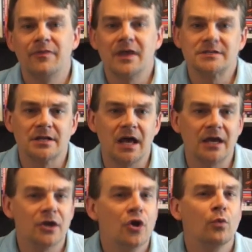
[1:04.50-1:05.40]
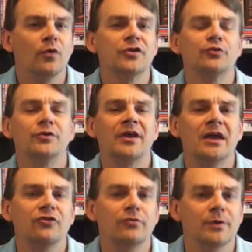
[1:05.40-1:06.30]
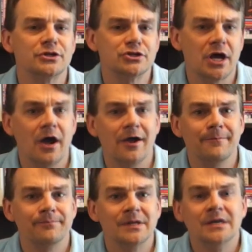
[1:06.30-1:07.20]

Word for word: Things like, well, this would take too much time.